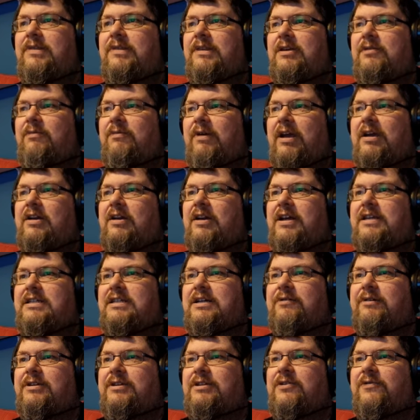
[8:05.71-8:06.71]
You recognise
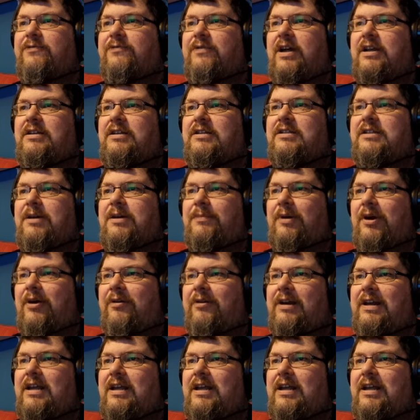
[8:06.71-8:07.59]
her as your friend, Tamara